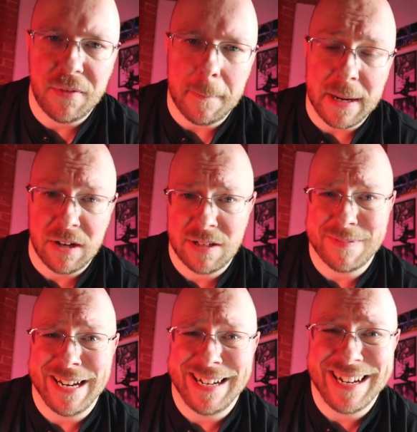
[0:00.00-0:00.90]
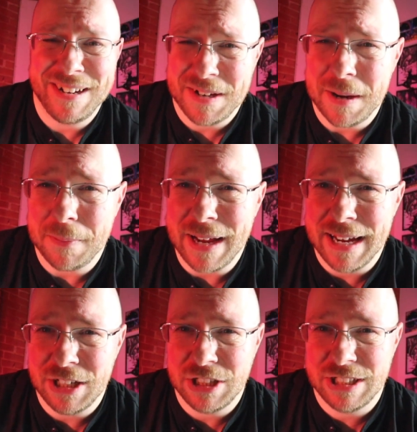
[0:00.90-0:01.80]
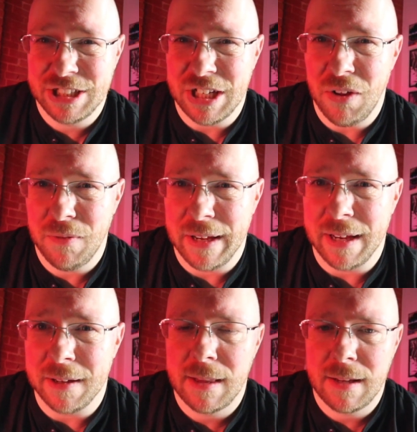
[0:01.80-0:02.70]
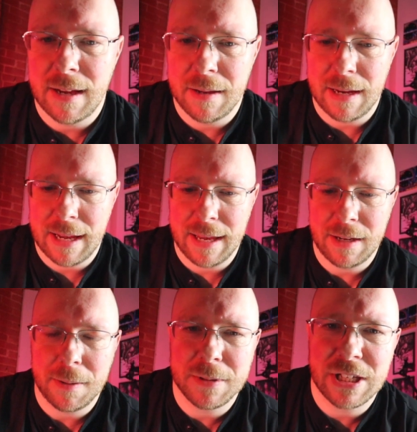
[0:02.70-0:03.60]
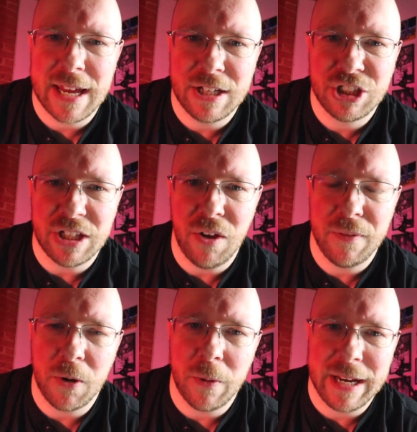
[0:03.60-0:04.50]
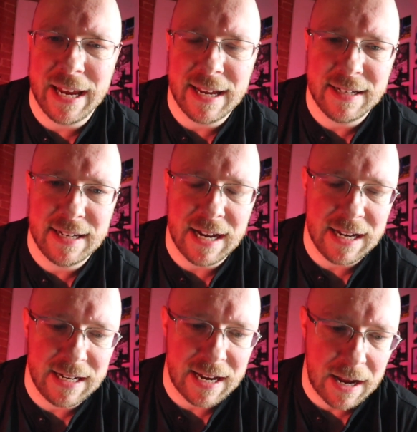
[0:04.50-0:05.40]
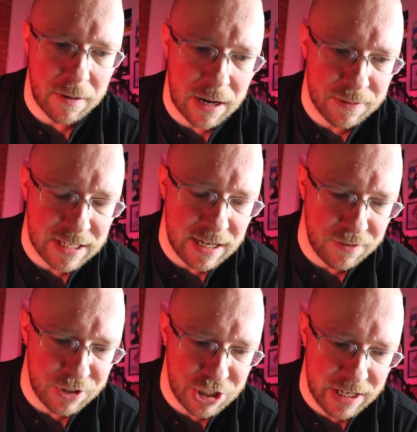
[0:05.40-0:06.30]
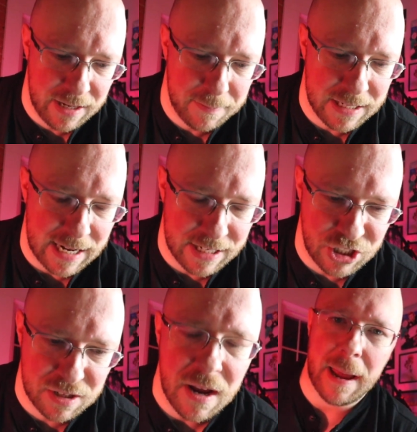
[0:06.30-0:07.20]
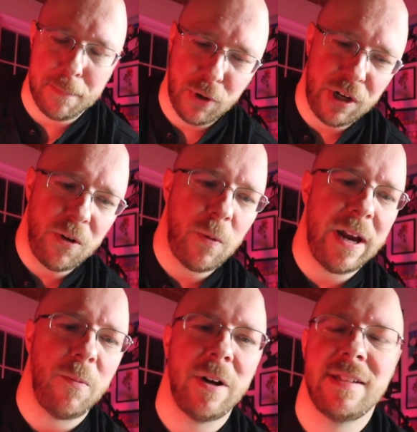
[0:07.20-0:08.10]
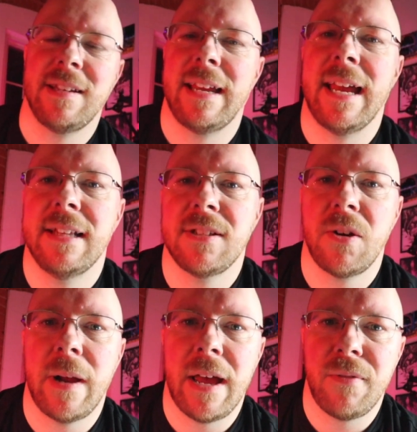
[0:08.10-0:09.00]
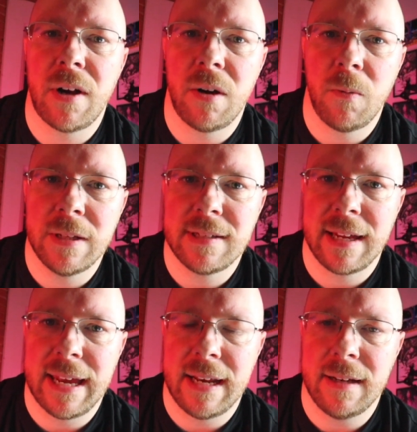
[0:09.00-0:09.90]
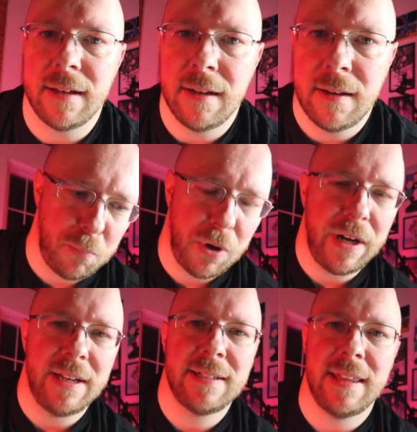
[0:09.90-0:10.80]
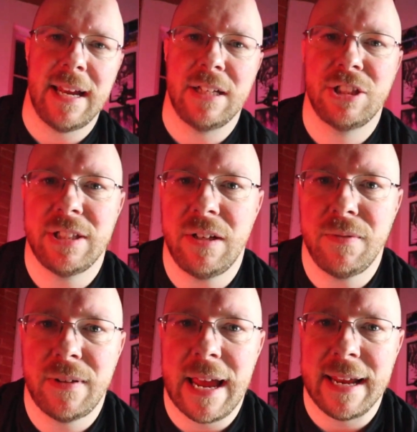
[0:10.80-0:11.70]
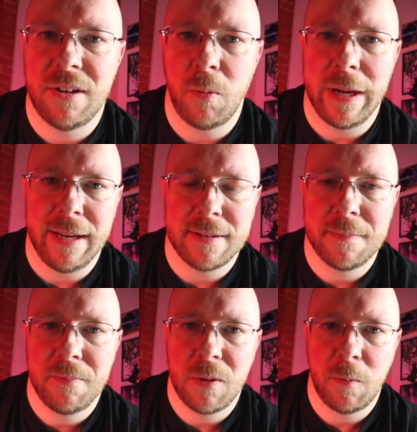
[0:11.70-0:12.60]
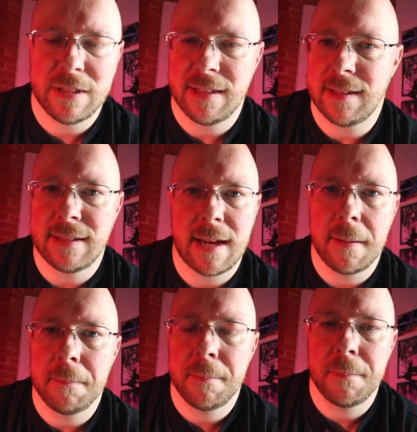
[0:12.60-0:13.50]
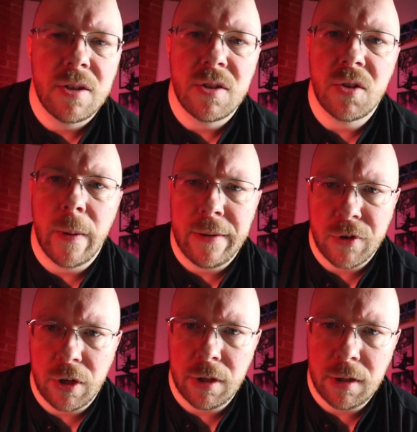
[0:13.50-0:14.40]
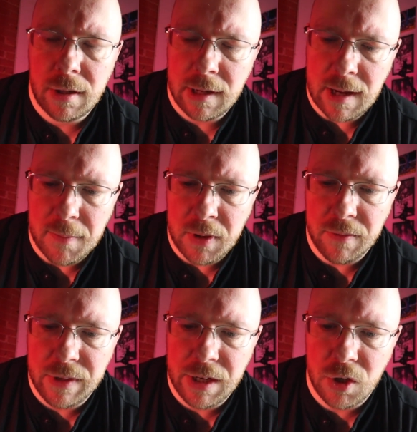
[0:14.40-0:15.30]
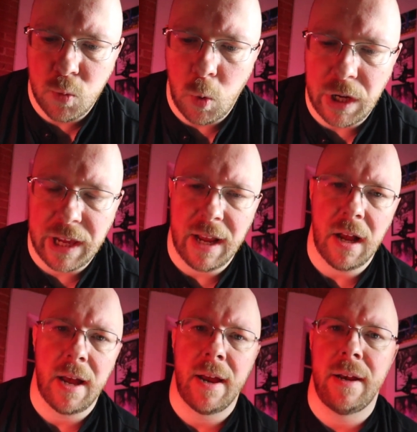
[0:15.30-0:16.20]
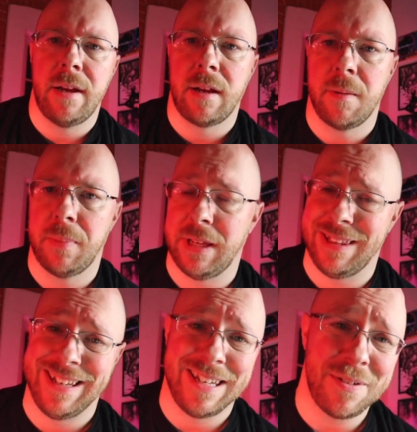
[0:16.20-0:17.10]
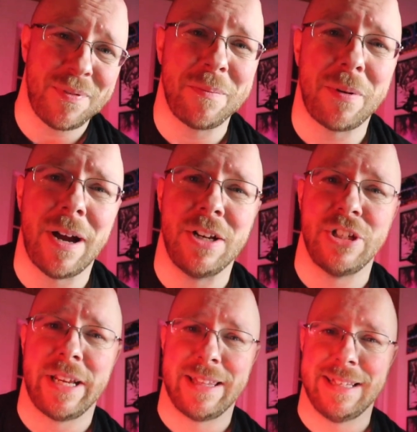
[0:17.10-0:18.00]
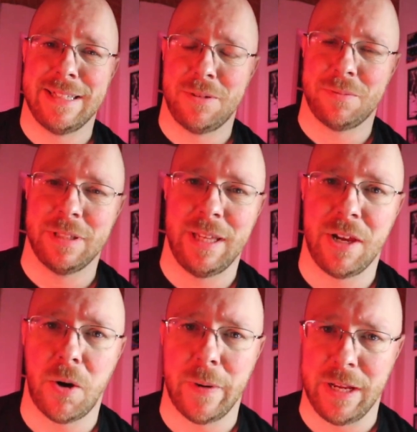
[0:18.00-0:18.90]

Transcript: of embarrassed by it. I ended up kind of just shelving. I ended up just kind of shelving what I had done. I was kind of ashamed, and I put it away once again. So Have Heart once again put into that shelf. Had to wait. It wasn't the time. So after a couple of years working on a completely different project that didn't really go